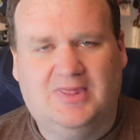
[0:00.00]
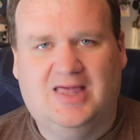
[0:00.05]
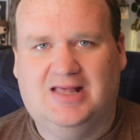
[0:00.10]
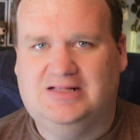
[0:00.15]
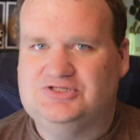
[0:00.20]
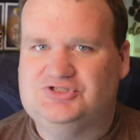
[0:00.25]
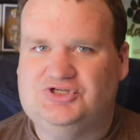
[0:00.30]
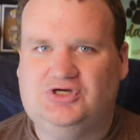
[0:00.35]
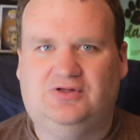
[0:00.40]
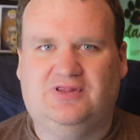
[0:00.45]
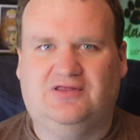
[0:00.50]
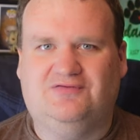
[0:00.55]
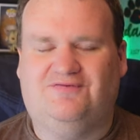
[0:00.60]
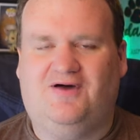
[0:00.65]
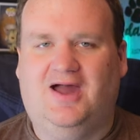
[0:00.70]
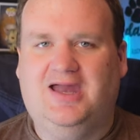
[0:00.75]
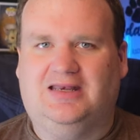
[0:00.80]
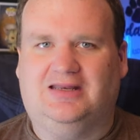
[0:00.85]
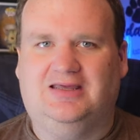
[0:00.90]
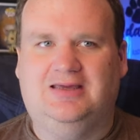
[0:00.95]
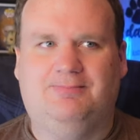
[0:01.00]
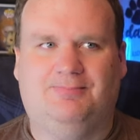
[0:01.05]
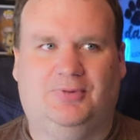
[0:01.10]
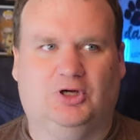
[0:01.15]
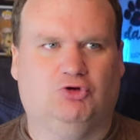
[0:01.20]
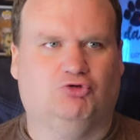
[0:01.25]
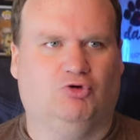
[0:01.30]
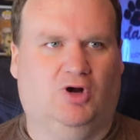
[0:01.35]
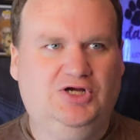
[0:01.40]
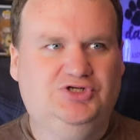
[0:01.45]
And so they finally
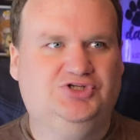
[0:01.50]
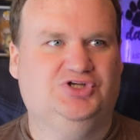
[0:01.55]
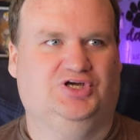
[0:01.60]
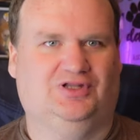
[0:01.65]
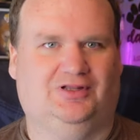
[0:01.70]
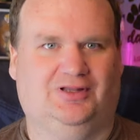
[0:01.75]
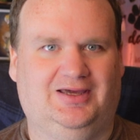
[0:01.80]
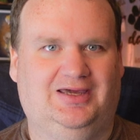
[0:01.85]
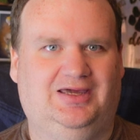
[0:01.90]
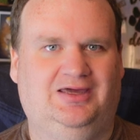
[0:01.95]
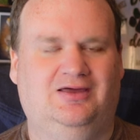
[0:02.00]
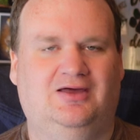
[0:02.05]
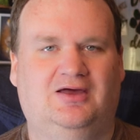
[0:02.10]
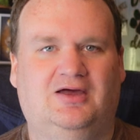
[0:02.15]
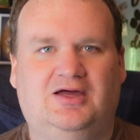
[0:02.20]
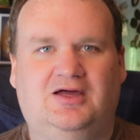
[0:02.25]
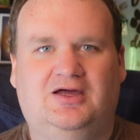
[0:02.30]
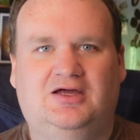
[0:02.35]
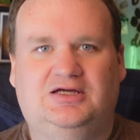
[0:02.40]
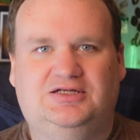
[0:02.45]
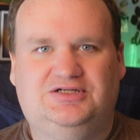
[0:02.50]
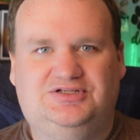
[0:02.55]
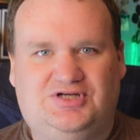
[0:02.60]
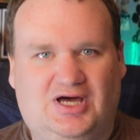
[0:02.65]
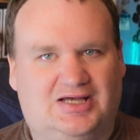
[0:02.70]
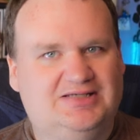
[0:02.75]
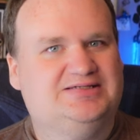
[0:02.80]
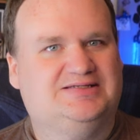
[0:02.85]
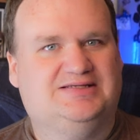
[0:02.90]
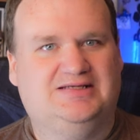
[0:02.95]
begrudgingly
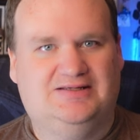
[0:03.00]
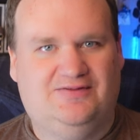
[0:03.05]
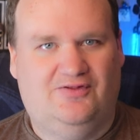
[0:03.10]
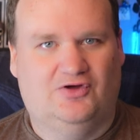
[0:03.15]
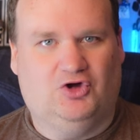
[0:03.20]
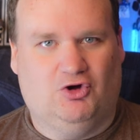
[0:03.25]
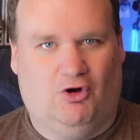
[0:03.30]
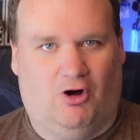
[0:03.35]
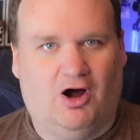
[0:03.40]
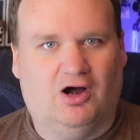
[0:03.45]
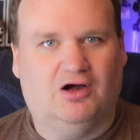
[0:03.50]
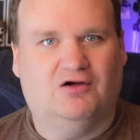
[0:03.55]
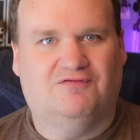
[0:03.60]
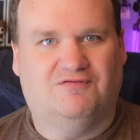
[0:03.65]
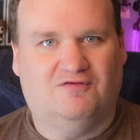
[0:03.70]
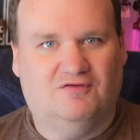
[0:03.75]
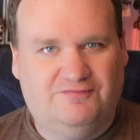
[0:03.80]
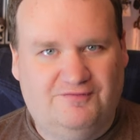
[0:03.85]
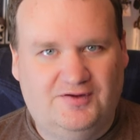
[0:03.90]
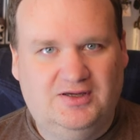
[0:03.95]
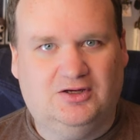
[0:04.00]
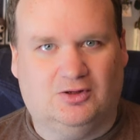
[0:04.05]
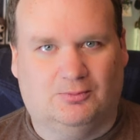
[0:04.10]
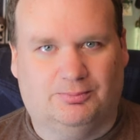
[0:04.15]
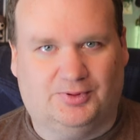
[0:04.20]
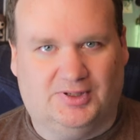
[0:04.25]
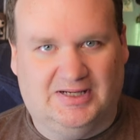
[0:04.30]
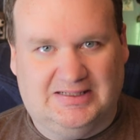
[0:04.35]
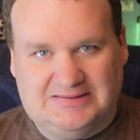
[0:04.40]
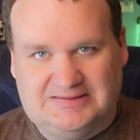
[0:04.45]
dusted the car for
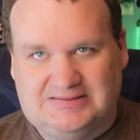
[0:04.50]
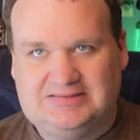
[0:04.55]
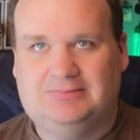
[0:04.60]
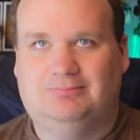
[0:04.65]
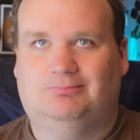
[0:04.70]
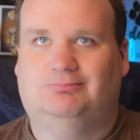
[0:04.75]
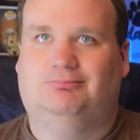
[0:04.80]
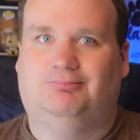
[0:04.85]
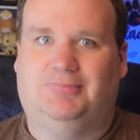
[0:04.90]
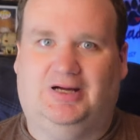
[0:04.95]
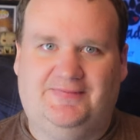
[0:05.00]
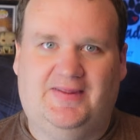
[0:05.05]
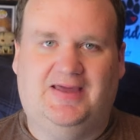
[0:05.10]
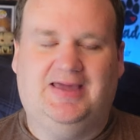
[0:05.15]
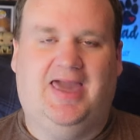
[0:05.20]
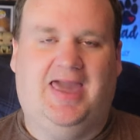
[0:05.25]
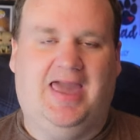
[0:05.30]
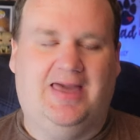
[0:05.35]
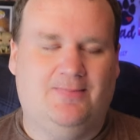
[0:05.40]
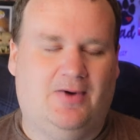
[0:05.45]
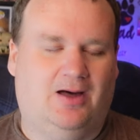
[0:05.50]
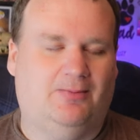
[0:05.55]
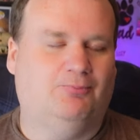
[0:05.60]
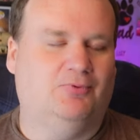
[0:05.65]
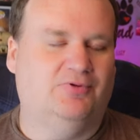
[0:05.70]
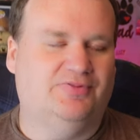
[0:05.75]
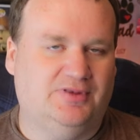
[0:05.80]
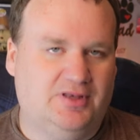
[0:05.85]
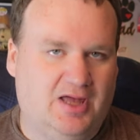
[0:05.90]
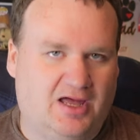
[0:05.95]
fingerprints, but they came up
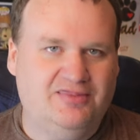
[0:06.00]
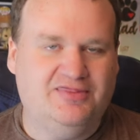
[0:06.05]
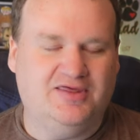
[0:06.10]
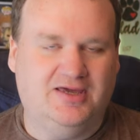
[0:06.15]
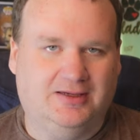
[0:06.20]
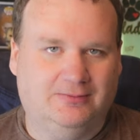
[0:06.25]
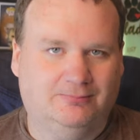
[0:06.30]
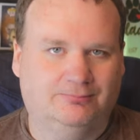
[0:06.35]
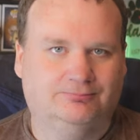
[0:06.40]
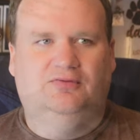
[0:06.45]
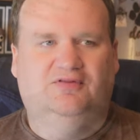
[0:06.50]
with nothing.